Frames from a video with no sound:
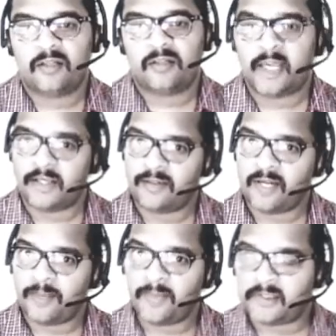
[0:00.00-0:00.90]
Yes,
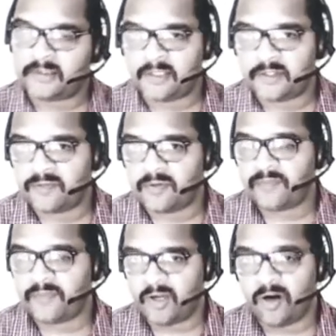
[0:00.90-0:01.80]
Laplace
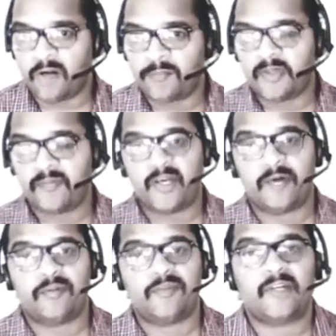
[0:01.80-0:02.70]
transform we got, but we
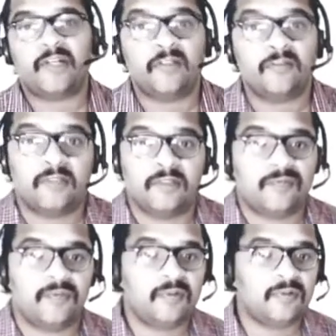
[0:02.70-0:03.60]
have to find out this
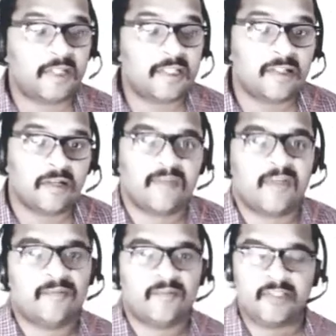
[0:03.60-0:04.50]
fellow's region of
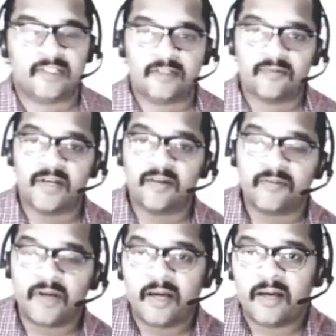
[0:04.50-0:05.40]
convergence.
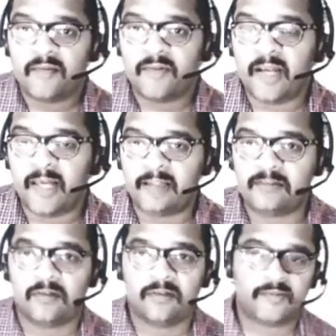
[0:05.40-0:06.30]
When will
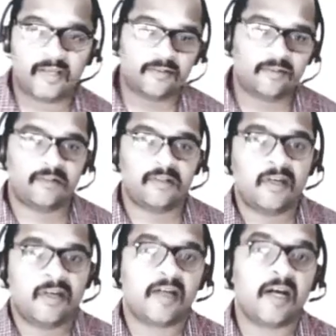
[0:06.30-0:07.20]
x of s
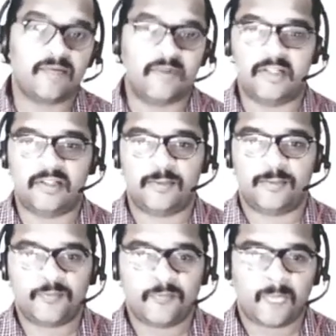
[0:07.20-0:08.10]
converge?
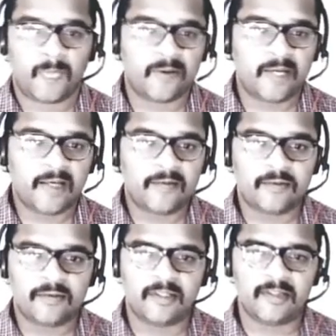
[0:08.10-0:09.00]
Okay,
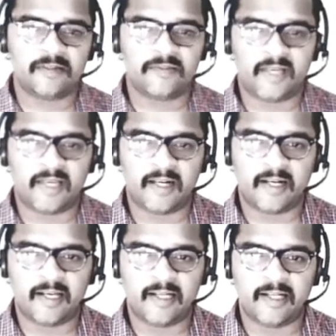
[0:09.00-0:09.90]
so this we can
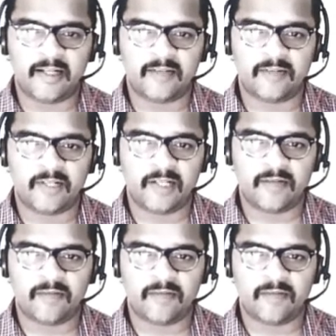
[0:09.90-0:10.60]
write it as what here?